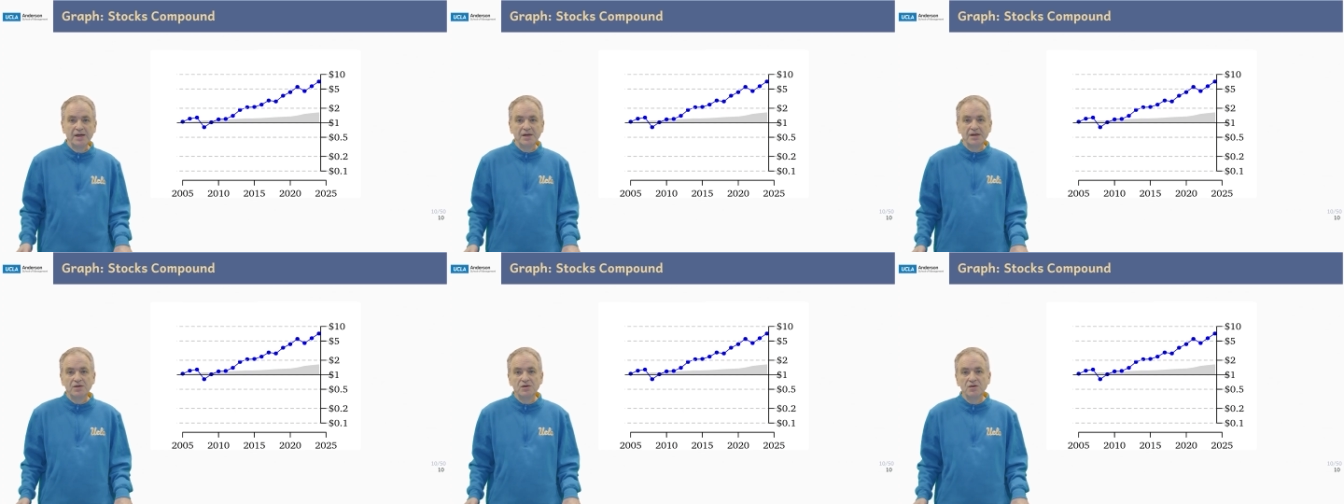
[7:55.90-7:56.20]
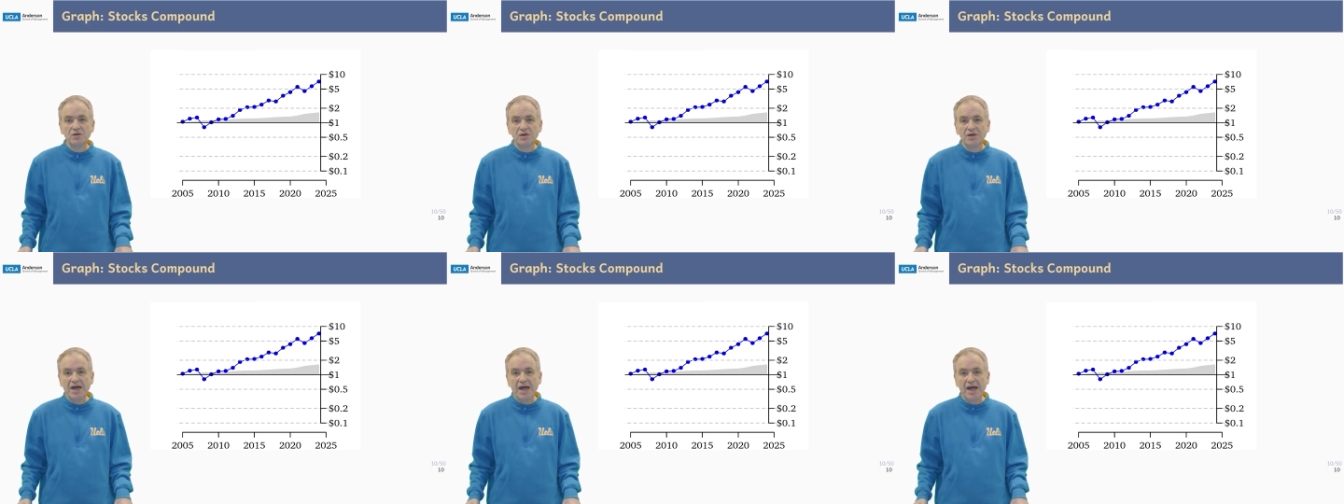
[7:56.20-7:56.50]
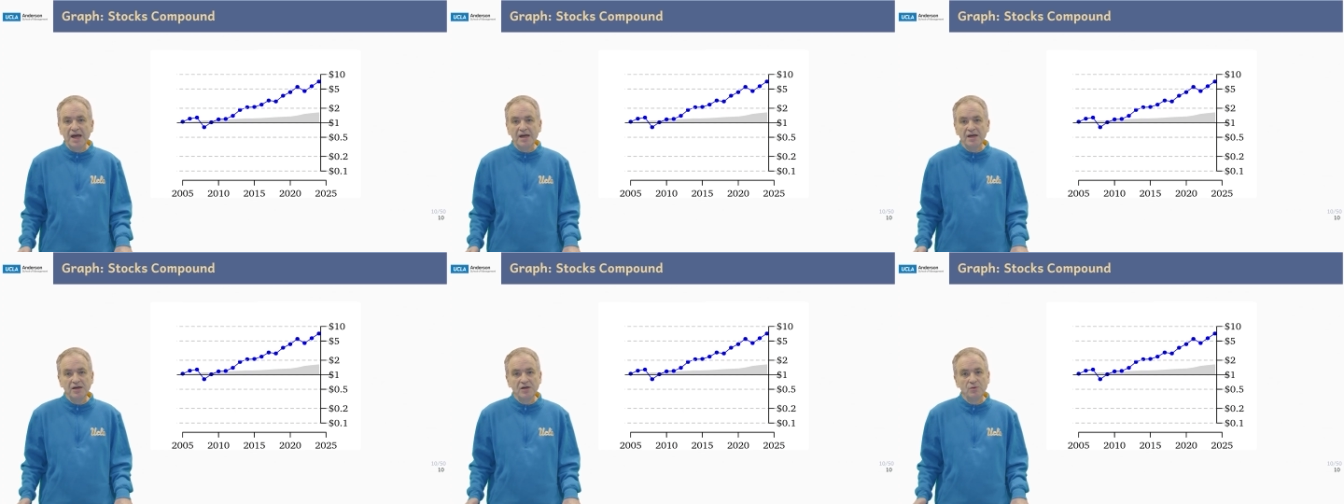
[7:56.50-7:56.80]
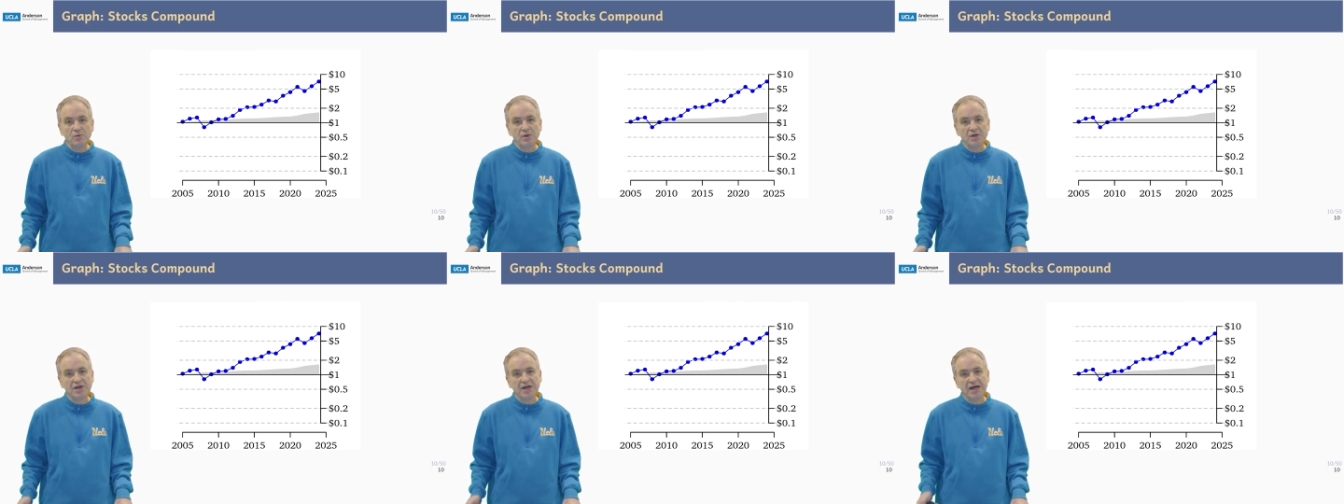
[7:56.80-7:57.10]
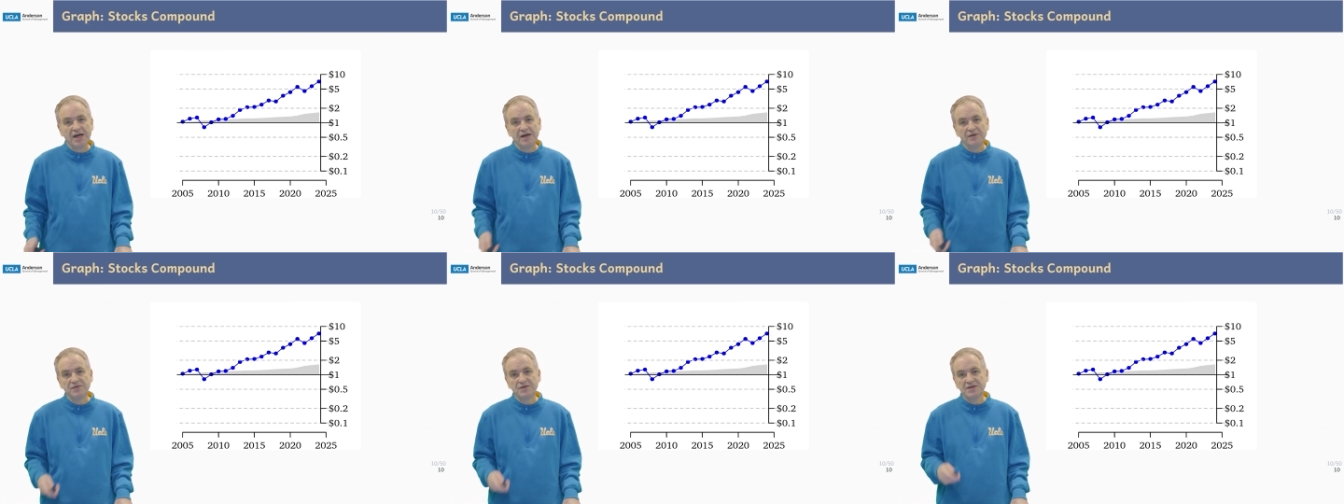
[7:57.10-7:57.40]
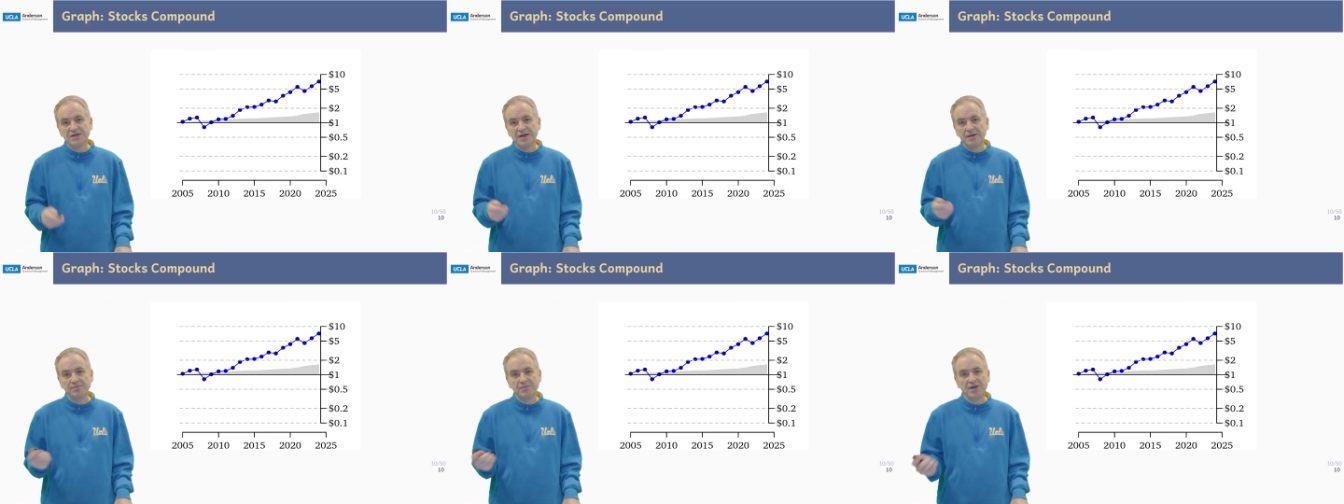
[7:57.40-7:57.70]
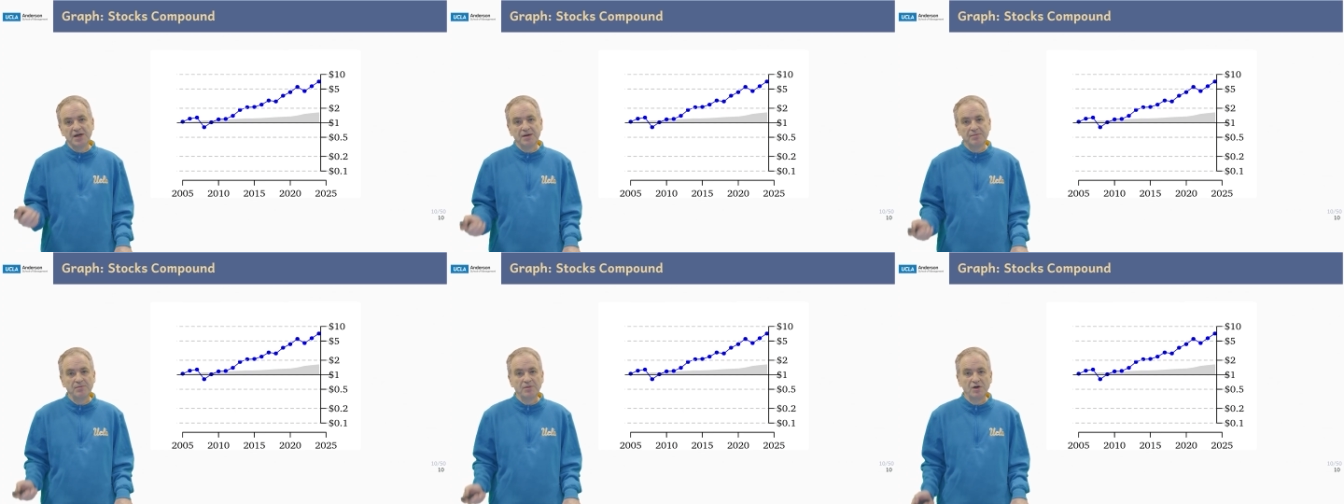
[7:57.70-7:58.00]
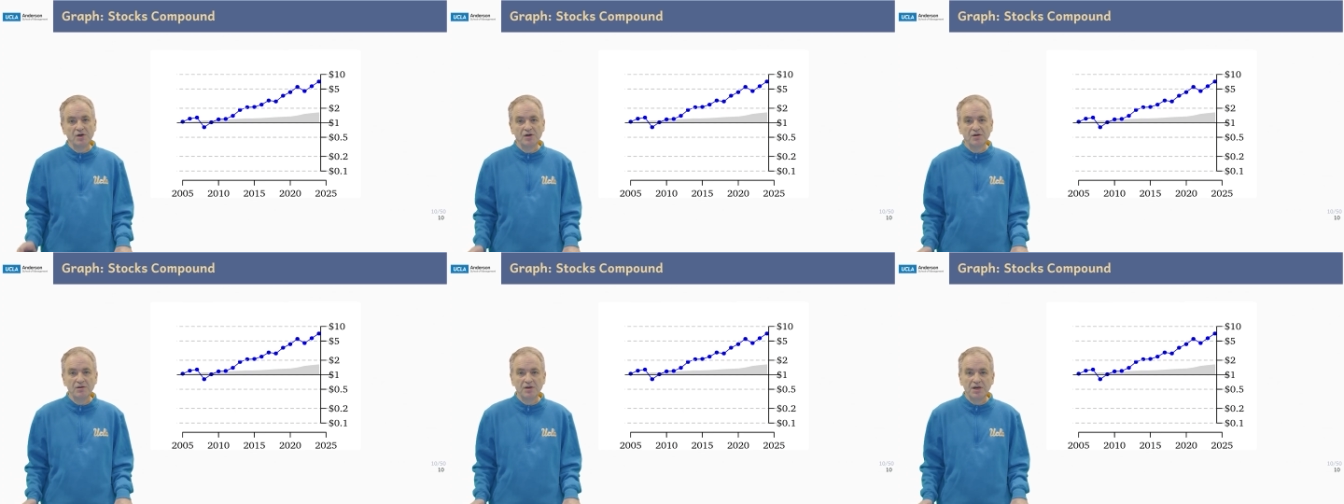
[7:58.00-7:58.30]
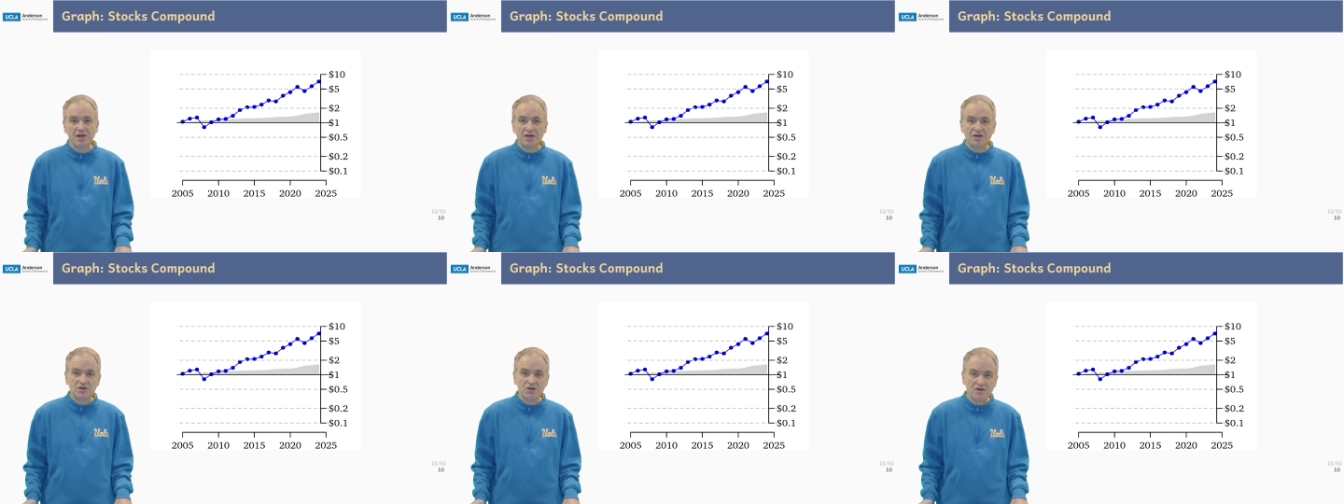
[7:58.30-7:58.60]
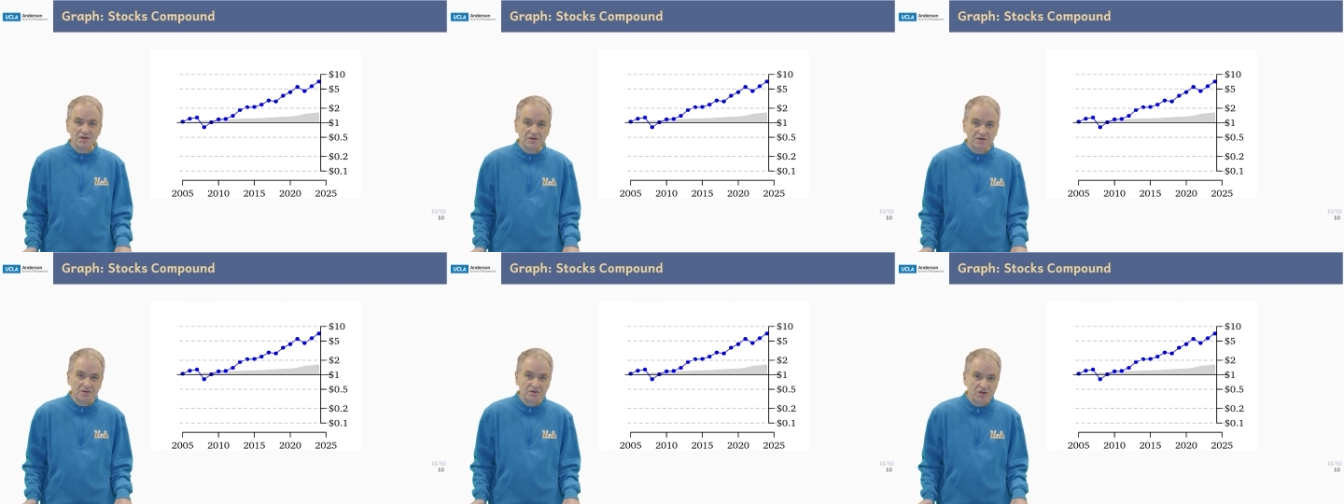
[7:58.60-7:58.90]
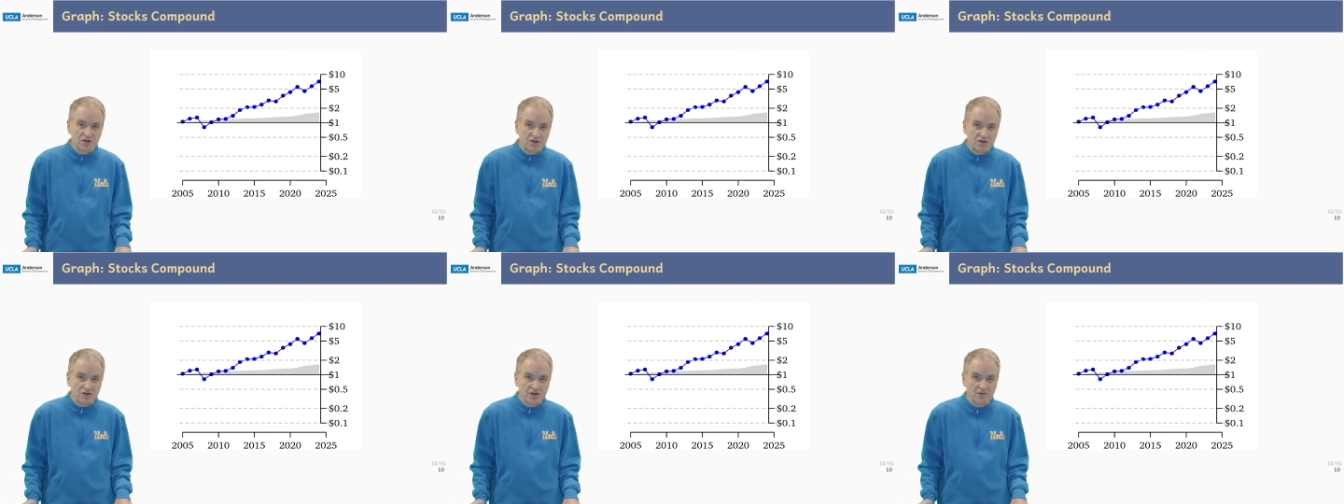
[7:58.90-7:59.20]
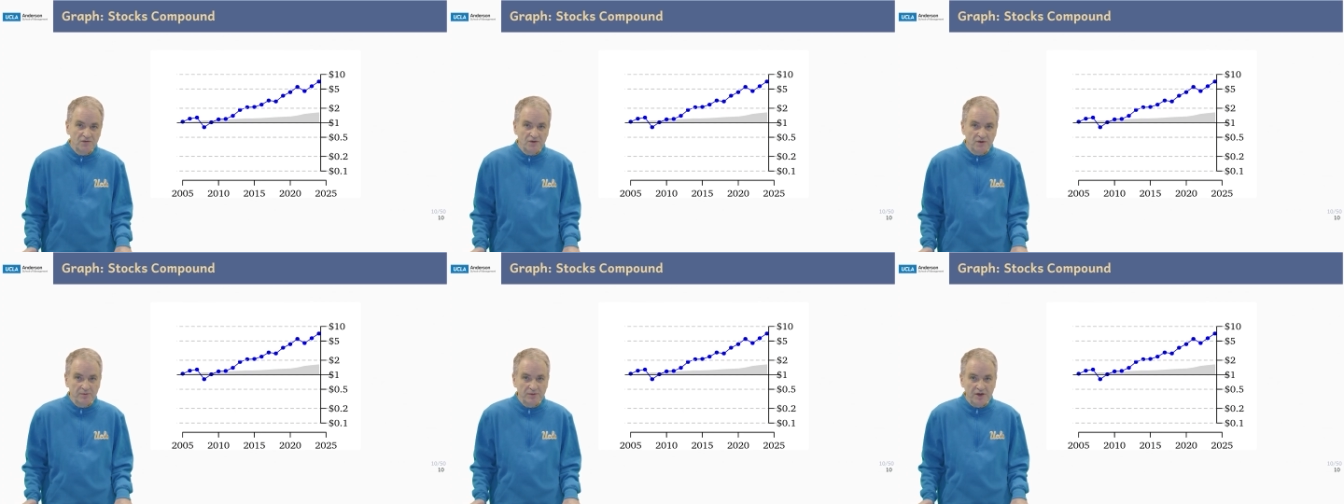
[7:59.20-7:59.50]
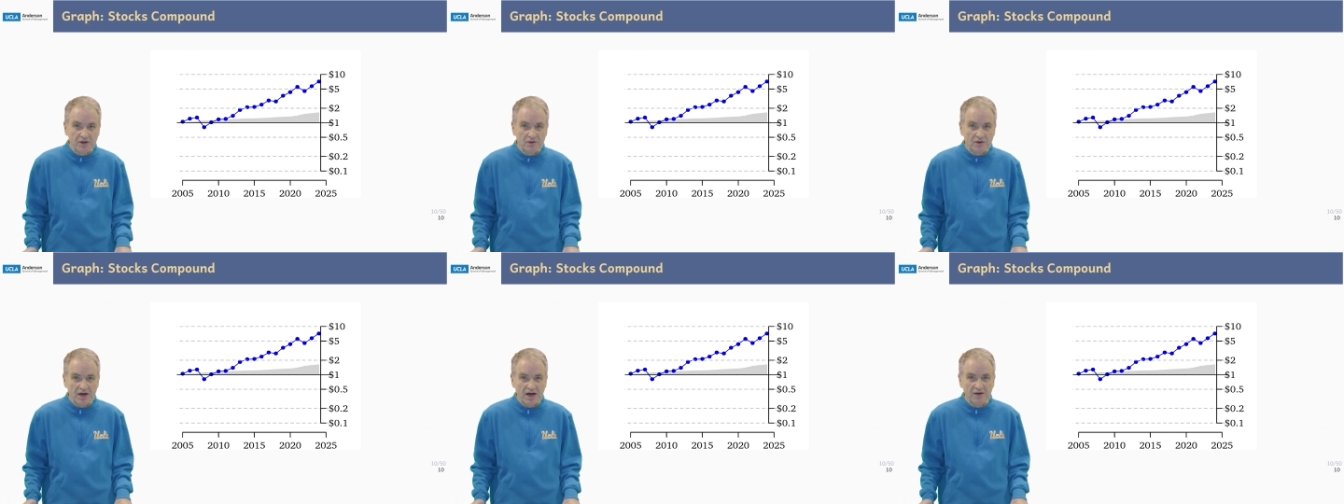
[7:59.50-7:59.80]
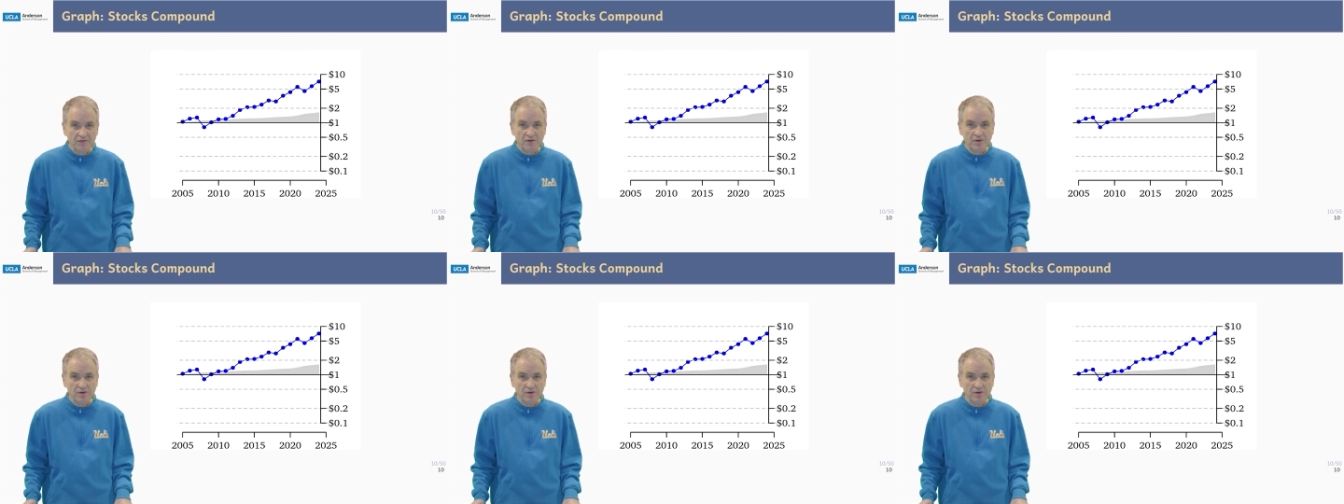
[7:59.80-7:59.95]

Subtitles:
today you would have some number, just judging from the graph,